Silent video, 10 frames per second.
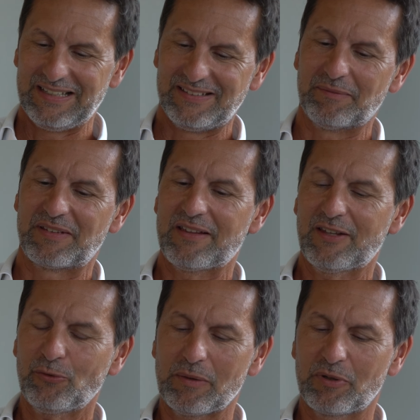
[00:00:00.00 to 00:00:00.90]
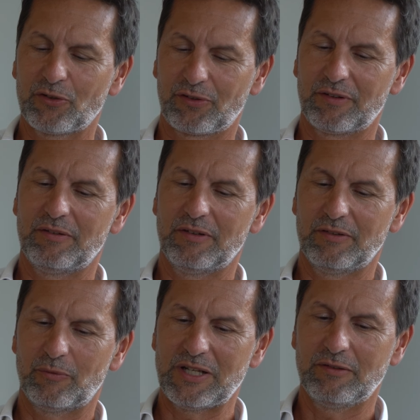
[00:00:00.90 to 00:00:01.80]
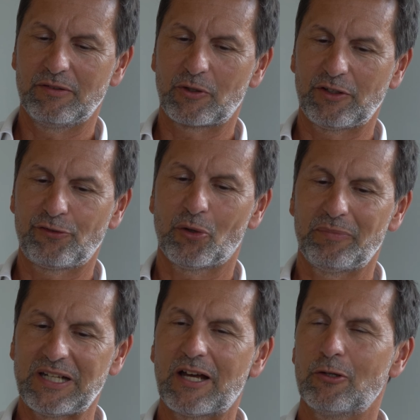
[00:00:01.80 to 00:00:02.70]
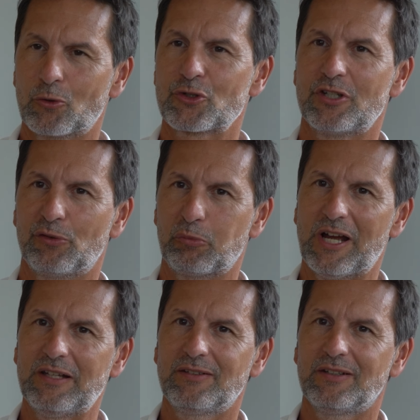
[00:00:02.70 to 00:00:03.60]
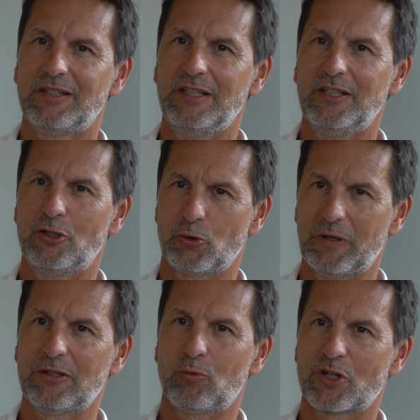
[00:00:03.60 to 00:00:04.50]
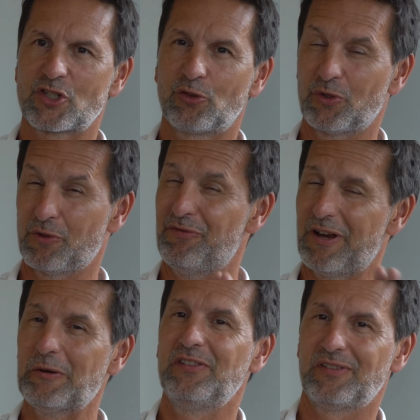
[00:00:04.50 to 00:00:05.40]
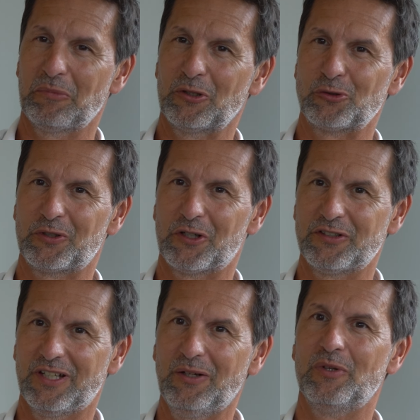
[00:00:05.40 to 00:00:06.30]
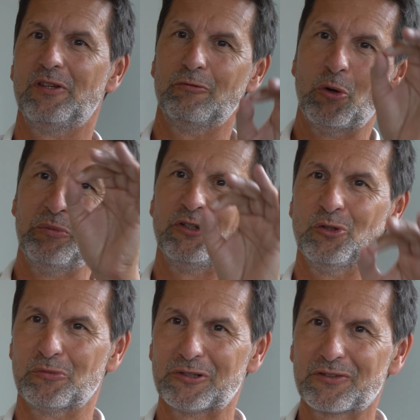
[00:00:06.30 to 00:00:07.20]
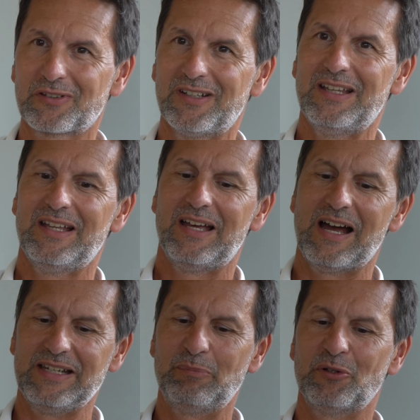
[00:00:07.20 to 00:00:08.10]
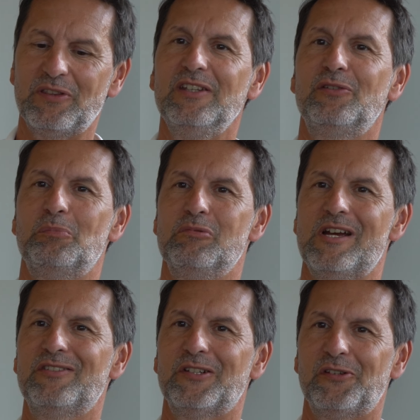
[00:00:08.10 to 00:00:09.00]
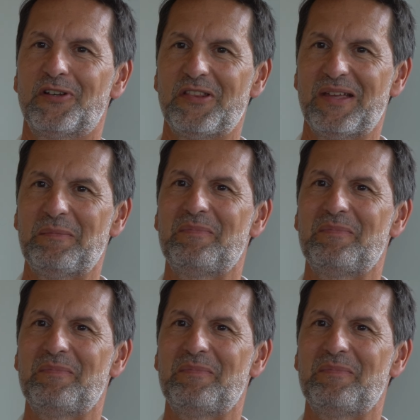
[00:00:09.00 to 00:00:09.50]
Yeah, that's why, because when Christian Bédard launched his brand, he created watches which were very similar to Cartier with the Roman numerals, and he put these bracelets on them.